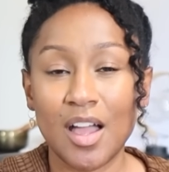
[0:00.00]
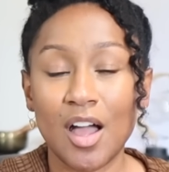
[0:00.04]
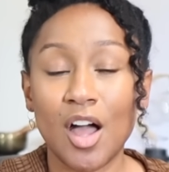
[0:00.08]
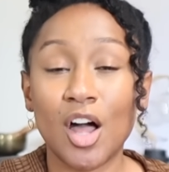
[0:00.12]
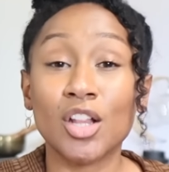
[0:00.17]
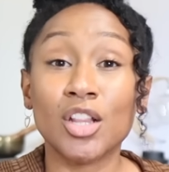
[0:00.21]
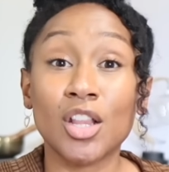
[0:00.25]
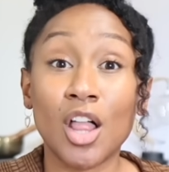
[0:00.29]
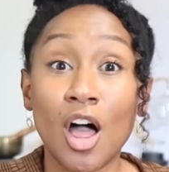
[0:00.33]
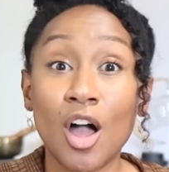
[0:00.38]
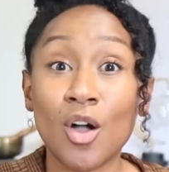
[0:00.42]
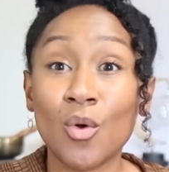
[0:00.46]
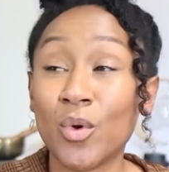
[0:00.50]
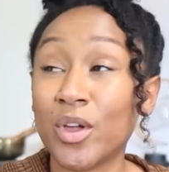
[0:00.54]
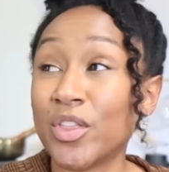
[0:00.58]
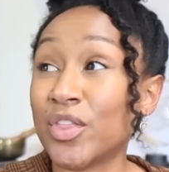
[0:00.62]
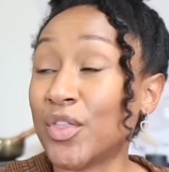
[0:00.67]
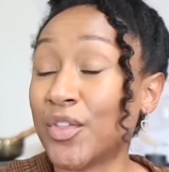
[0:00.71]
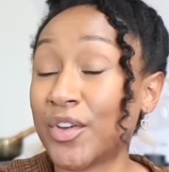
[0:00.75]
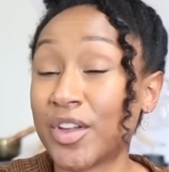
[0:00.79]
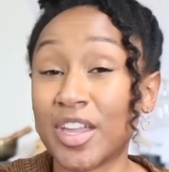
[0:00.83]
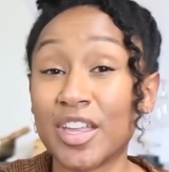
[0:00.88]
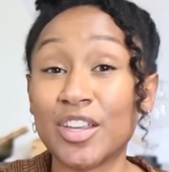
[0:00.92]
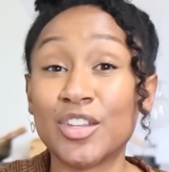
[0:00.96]
along with
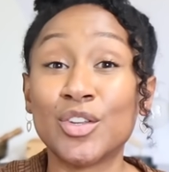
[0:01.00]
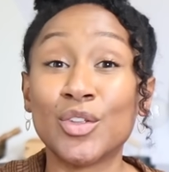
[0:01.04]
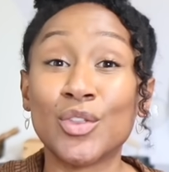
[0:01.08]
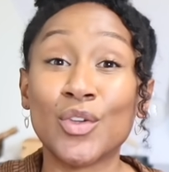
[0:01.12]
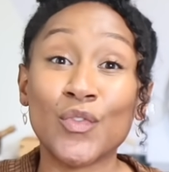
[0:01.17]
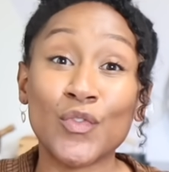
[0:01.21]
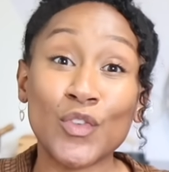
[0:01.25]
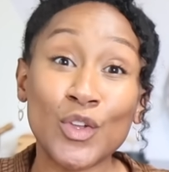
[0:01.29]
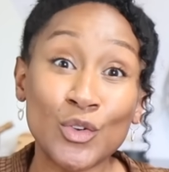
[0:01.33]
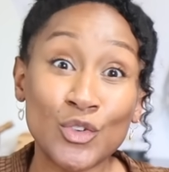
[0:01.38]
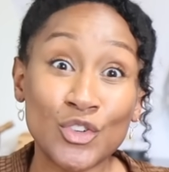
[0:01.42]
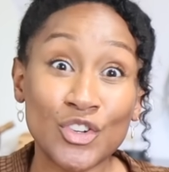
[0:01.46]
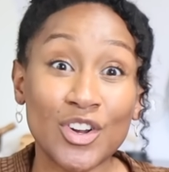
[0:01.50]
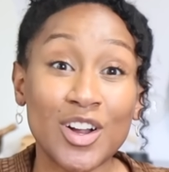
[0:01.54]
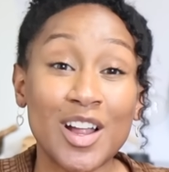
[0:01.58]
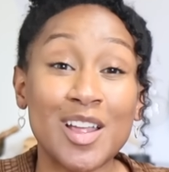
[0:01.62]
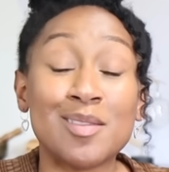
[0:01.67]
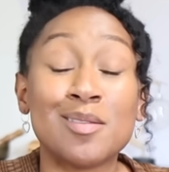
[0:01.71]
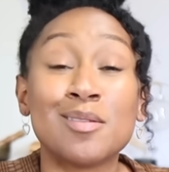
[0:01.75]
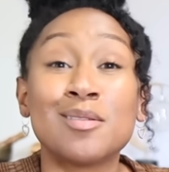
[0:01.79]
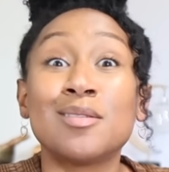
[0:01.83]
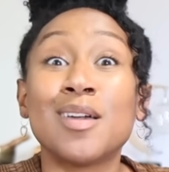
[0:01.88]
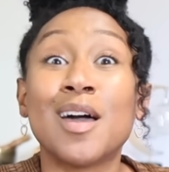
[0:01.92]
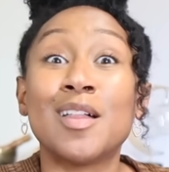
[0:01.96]
looking to the future
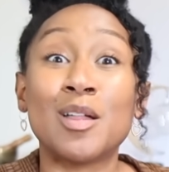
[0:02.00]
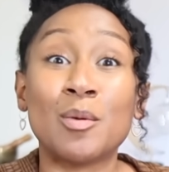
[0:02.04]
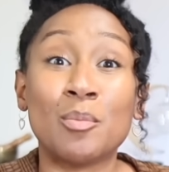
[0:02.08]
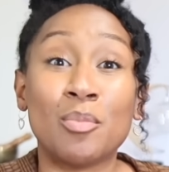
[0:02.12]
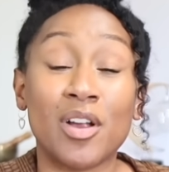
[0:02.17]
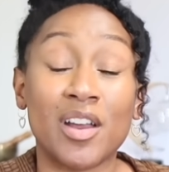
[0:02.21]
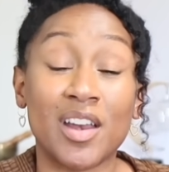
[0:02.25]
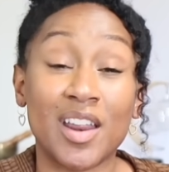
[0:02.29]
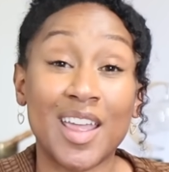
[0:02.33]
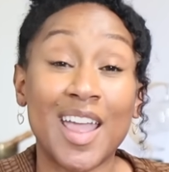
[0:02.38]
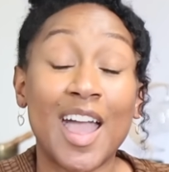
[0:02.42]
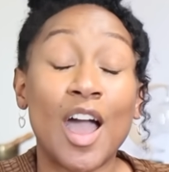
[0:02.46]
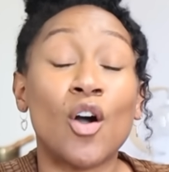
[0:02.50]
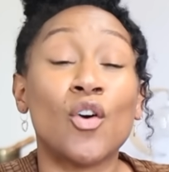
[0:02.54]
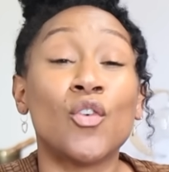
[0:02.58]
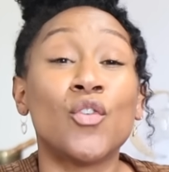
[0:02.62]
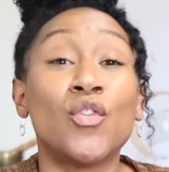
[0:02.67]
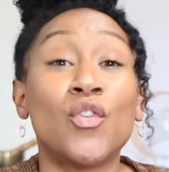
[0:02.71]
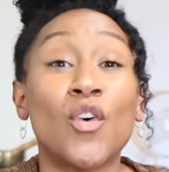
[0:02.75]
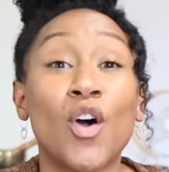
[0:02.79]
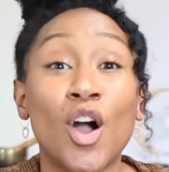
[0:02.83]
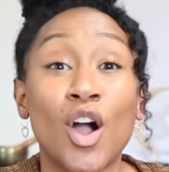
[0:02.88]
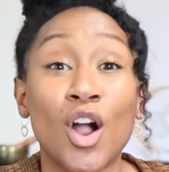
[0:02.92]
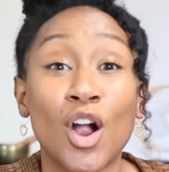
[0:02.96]
and celebrating how
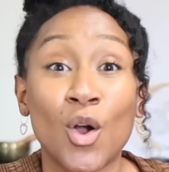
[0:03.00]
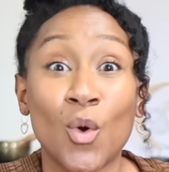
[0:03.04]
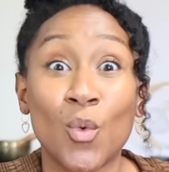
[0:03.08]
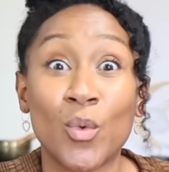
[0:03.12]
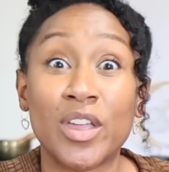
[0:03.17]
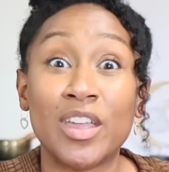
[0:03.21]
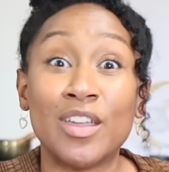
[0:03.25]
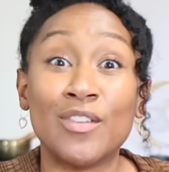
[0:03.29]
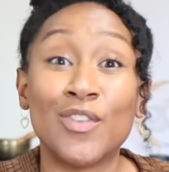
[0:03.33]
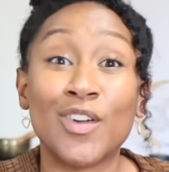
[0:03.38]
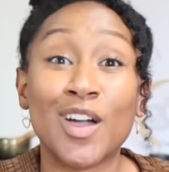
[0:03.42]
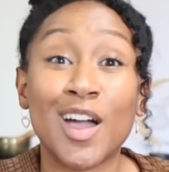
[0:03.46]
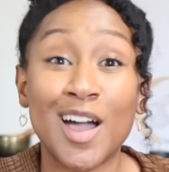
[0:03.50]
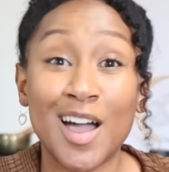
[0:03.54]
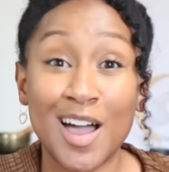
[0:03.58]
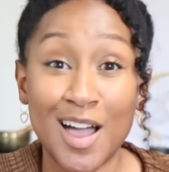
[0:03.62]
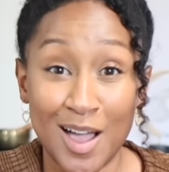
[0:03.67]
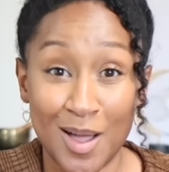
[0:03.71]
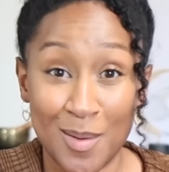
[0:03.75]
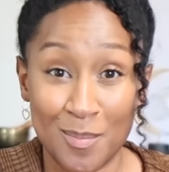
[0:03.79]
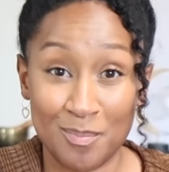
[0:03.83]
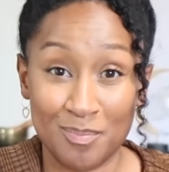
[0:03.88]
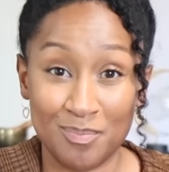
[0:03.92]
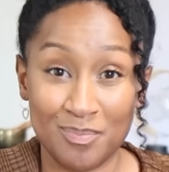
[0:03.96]
far we've
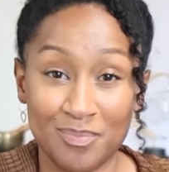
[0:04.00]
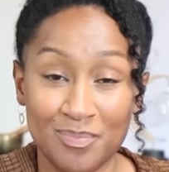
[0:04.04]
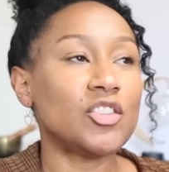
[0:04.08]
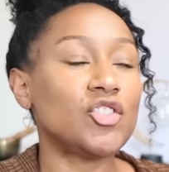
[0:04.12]
come.